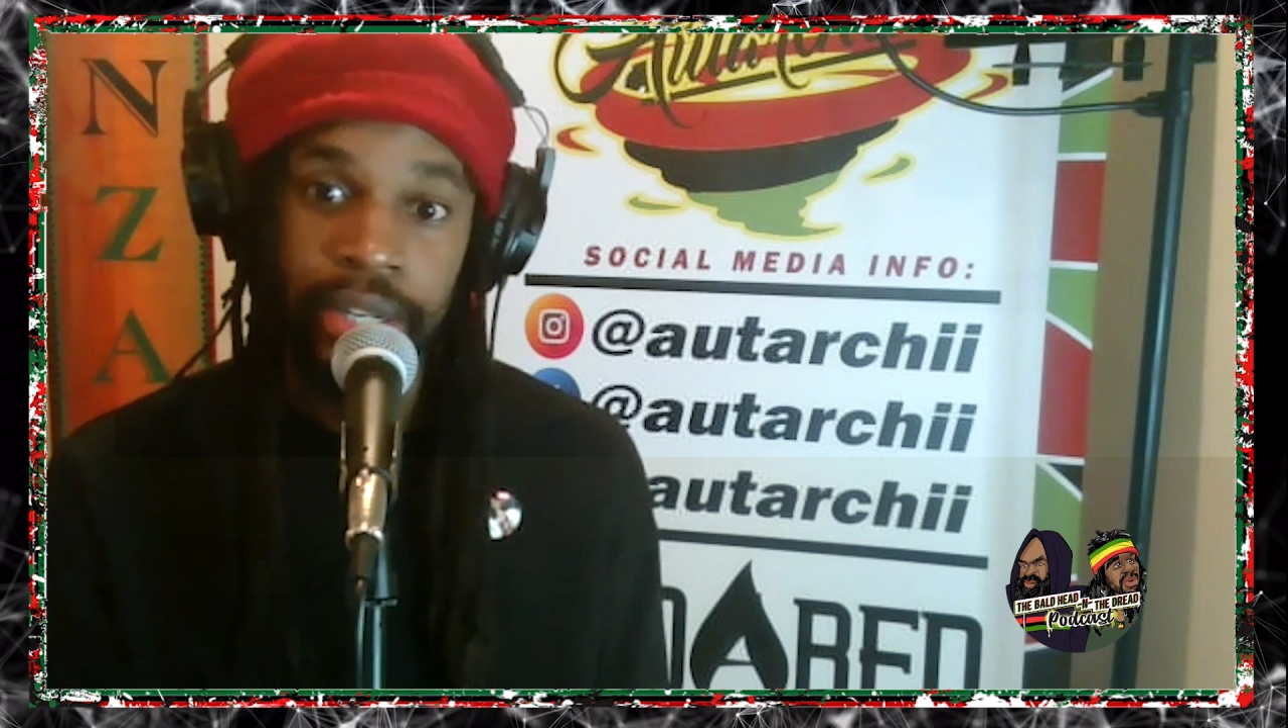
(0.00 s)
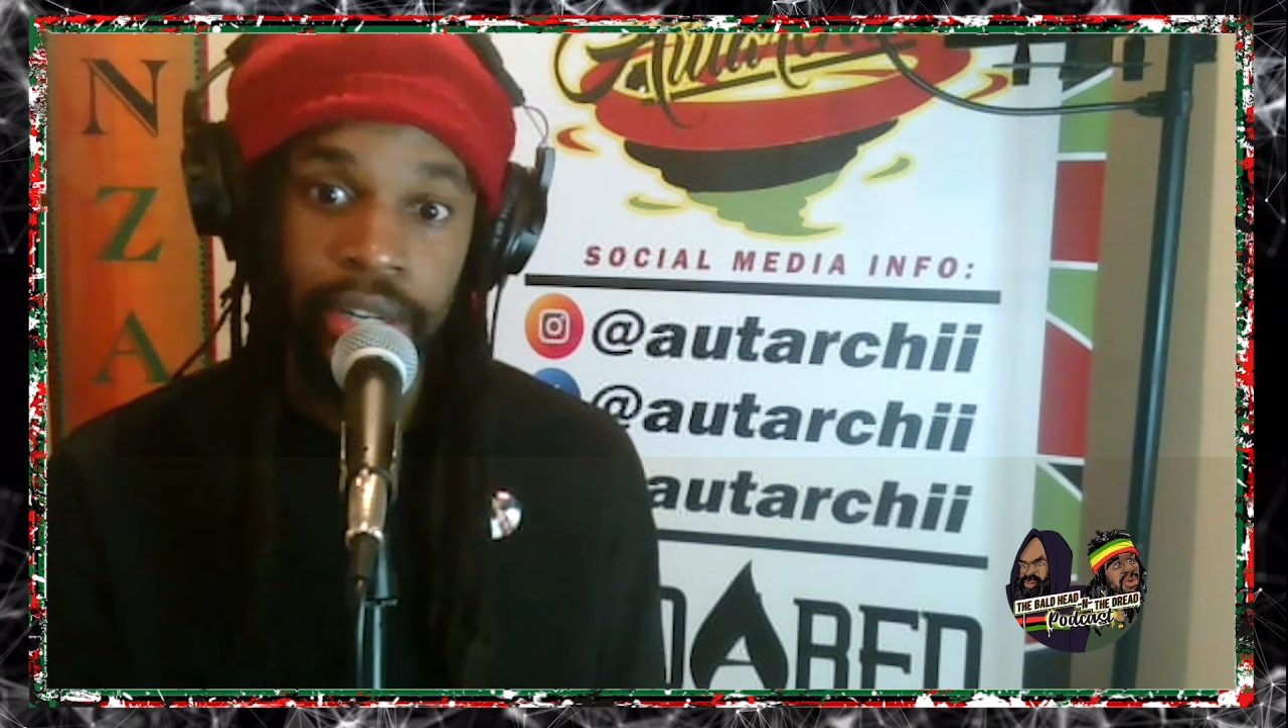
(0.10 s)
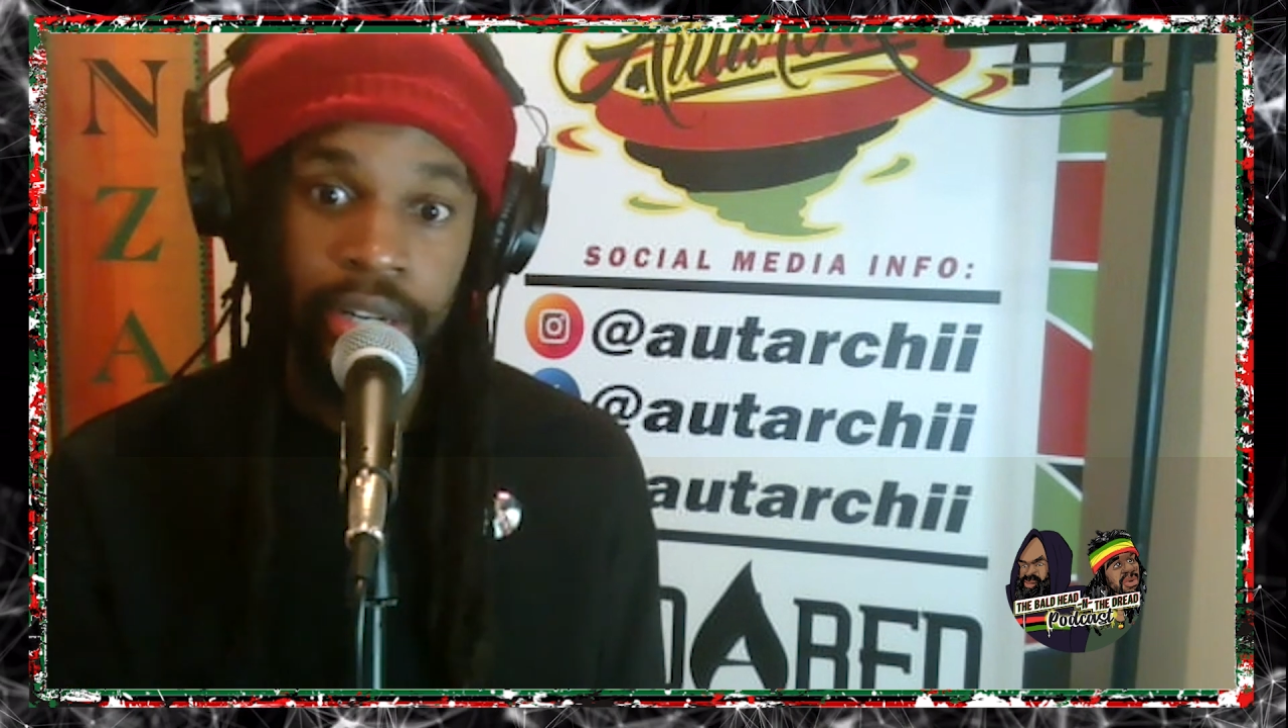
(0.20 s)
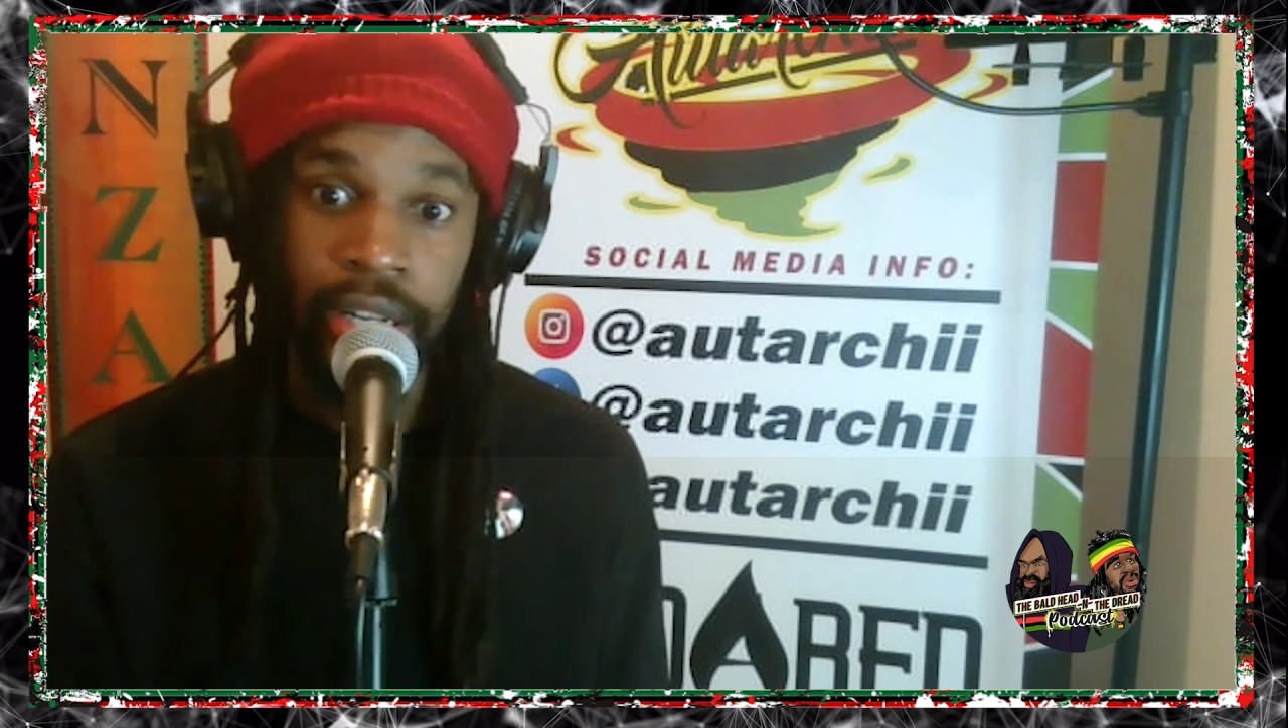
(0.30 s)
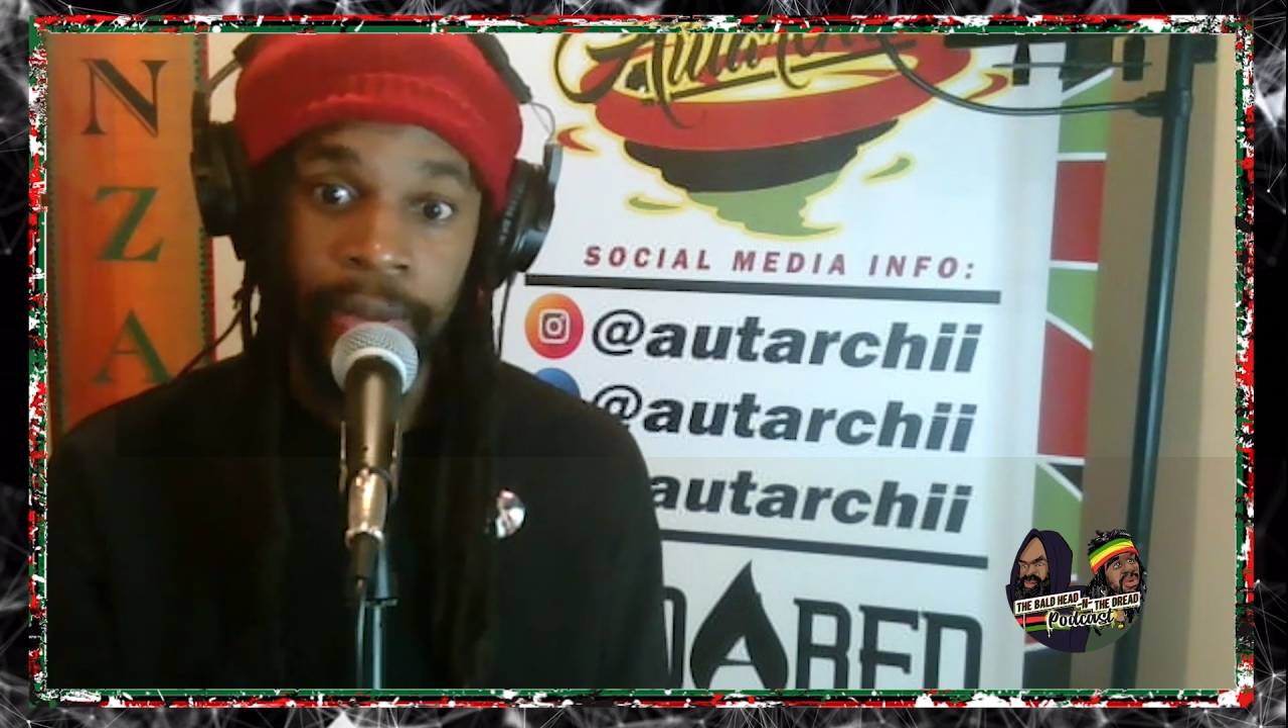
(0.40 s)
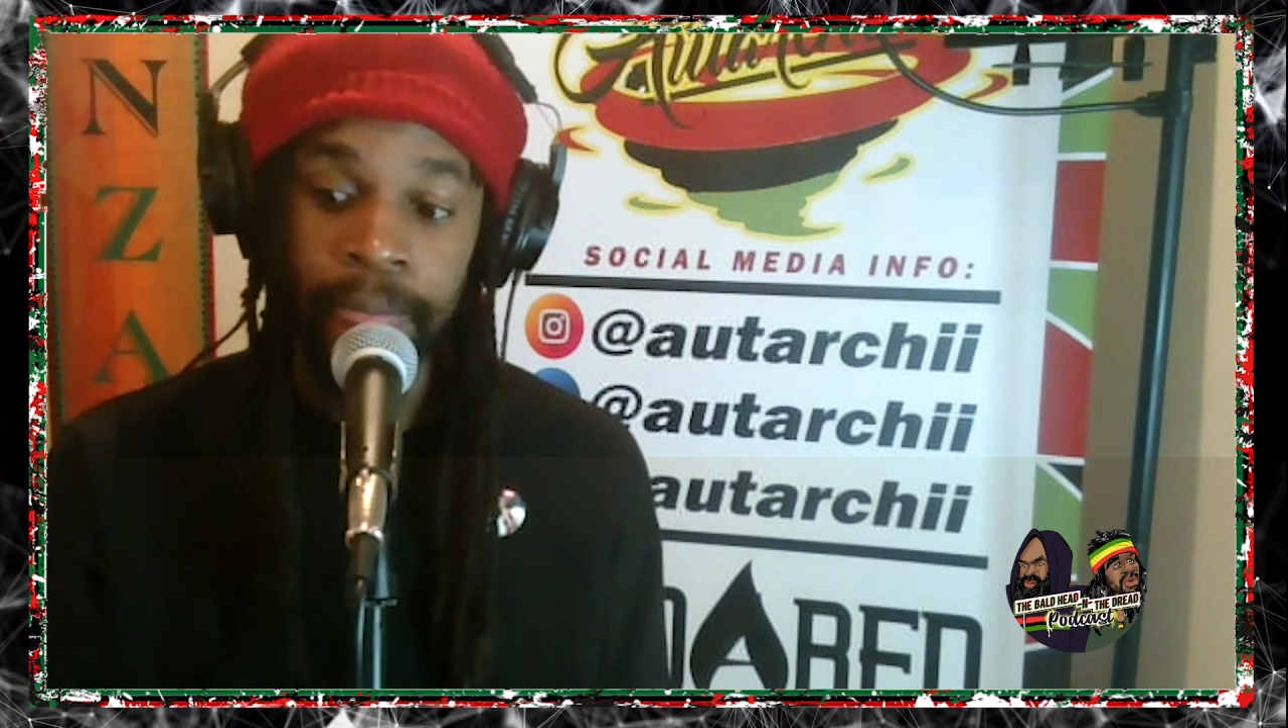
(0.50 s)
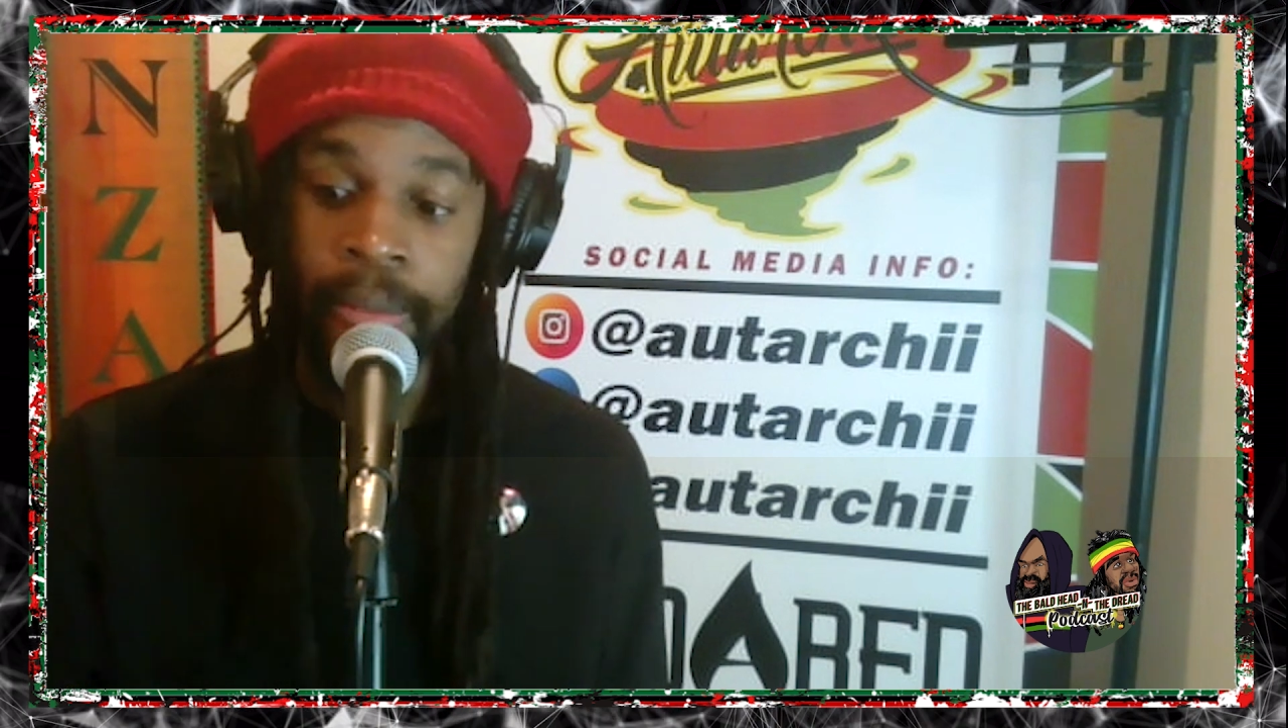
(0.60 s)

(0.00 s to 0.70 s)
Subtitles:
earlier,